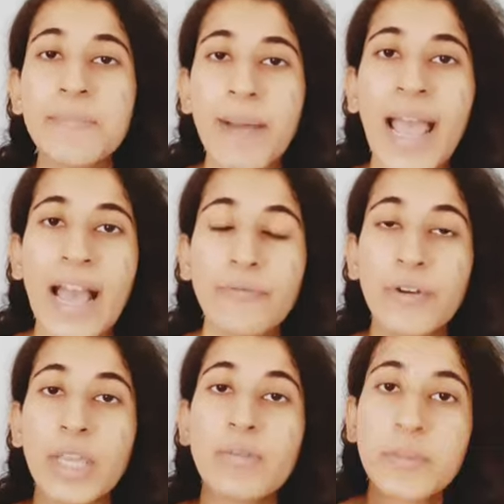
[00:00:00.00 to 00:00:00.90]
I have for
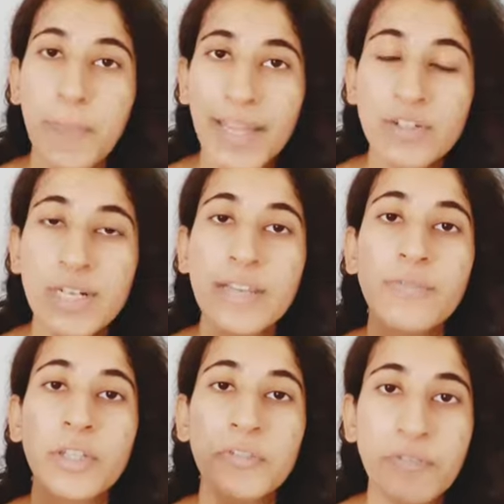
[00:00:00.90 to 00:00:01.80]
you, especially
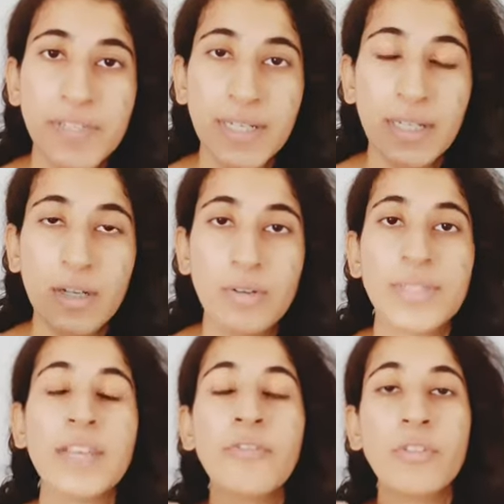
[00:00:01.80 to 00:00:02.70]
for the physical
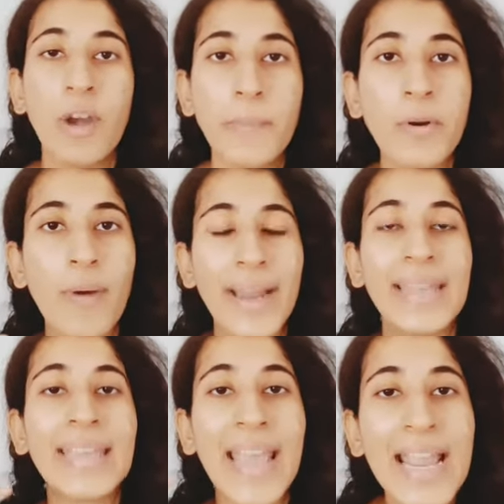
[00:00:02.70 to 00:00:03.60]
goods. If you are
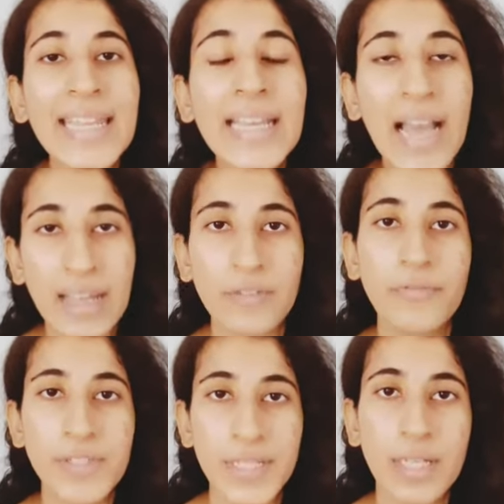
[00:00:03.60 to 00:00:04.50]
providing any kind of
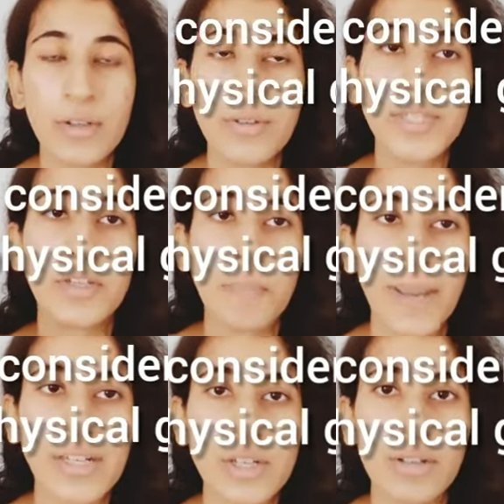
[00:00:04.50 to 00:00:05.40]
physical goods in your
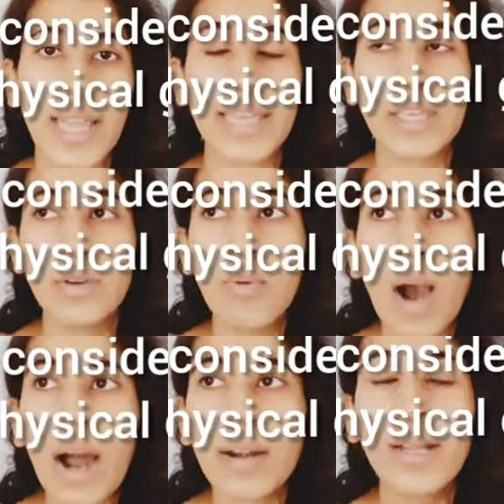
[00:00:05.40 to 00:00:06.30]
Patreon, like you
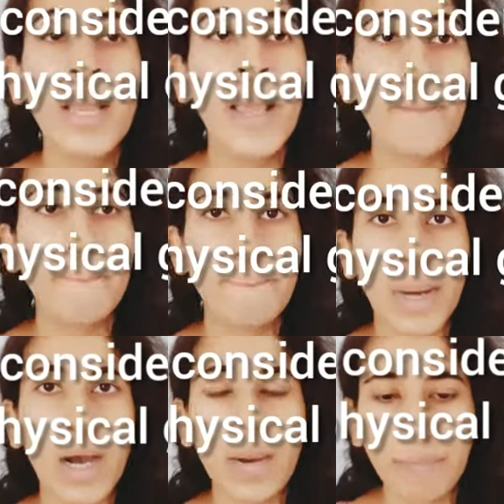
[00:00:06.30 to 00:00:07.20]
are
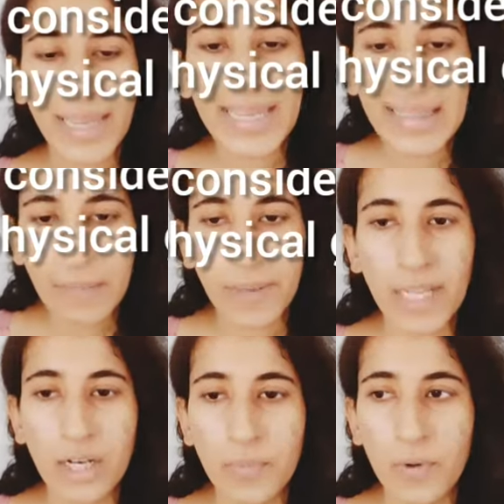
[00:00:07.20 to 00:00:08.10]
making that
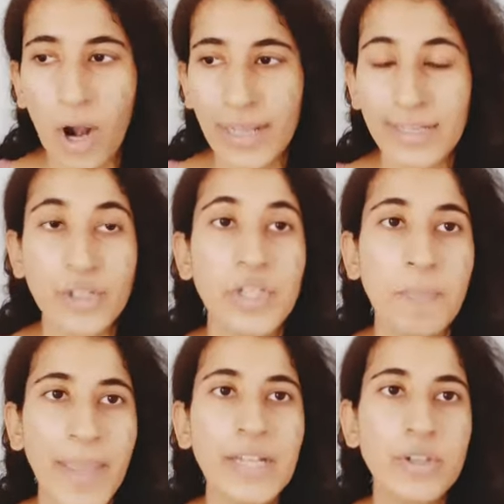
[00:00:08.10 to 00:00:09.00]
particular product and
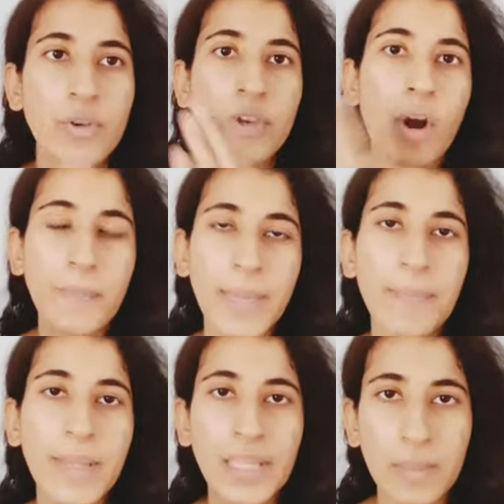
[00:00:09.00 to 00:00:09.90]
shipping to your
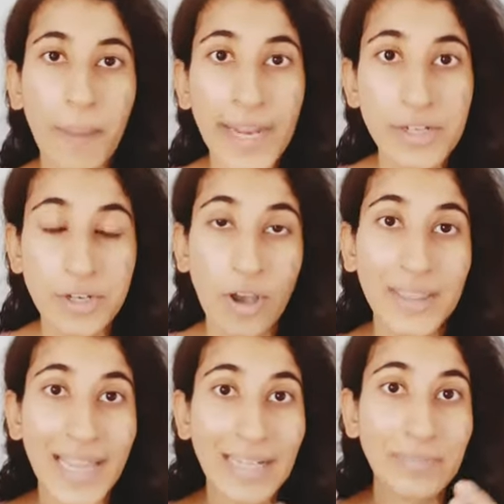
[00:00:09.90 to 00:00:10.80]
people in the
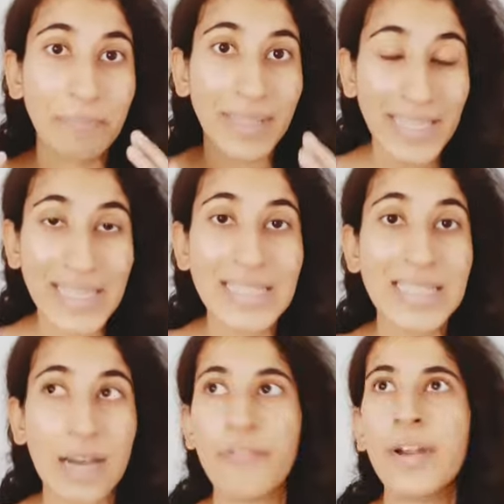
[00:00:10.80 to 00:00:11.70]
Patreon, then
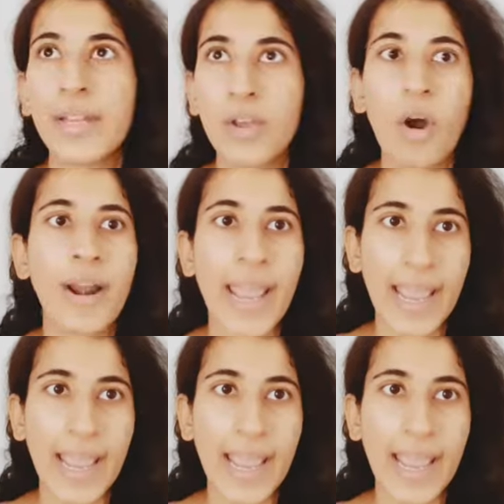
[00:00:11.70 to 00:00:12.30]
please cover your